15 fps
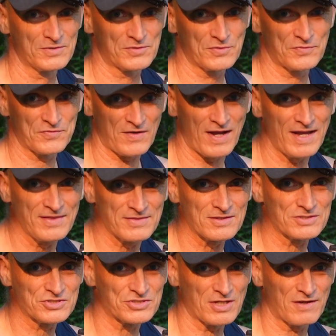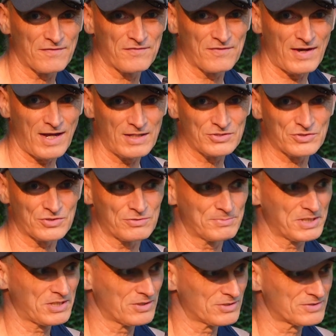to find the stuff faster,
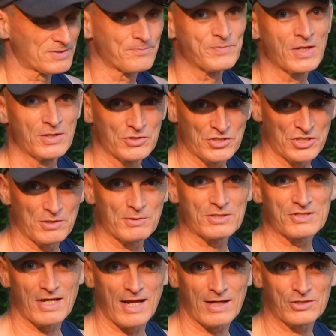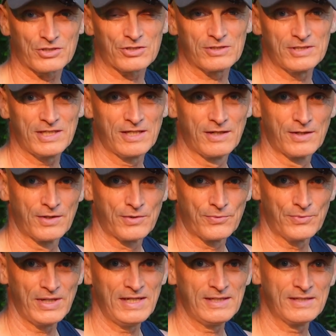because she was actually
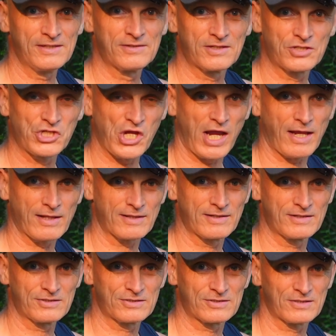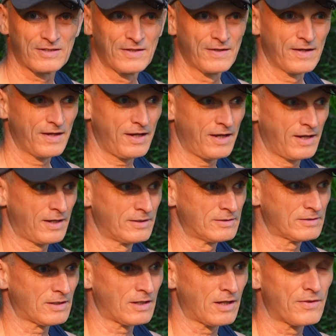reading the checklist
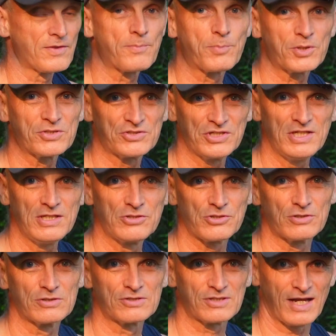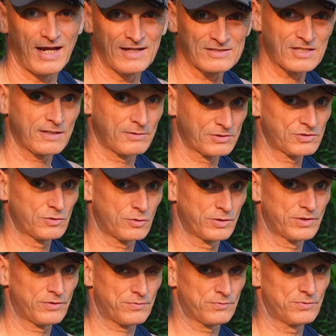and uh, the procedures as I was
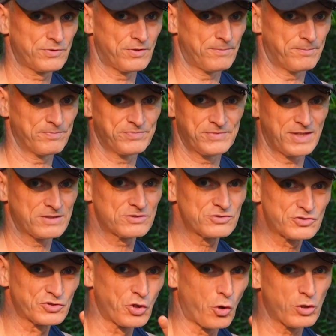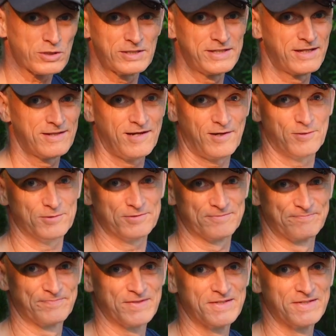going through them. That is totally allowed.